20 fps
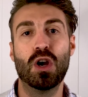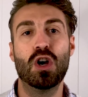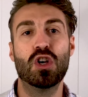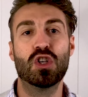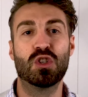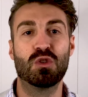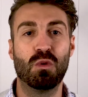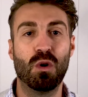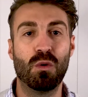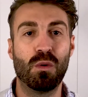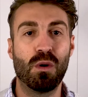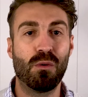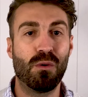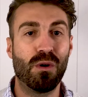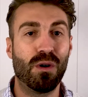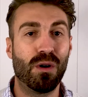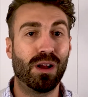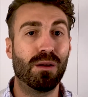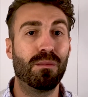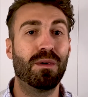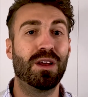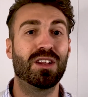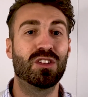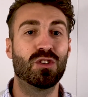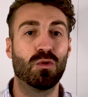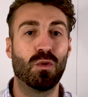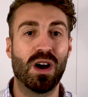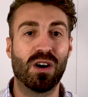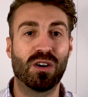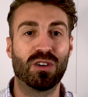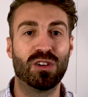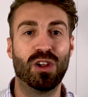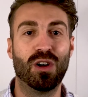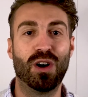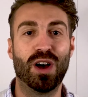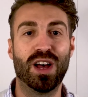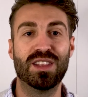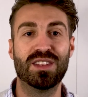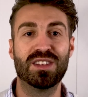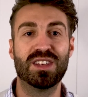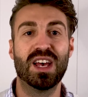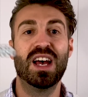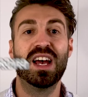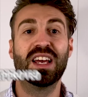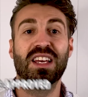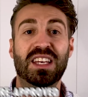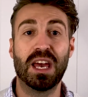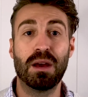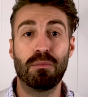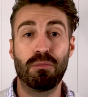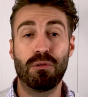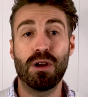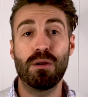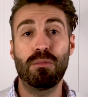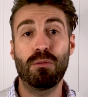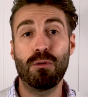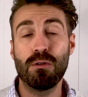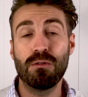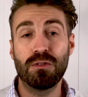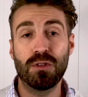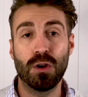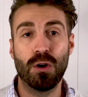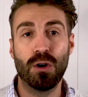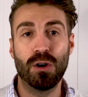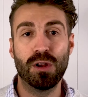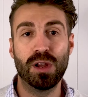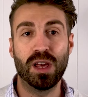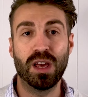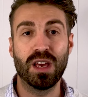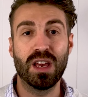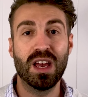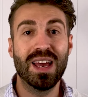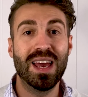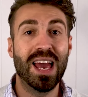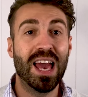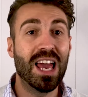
So what we're recommending to our clients, get pre-approved early.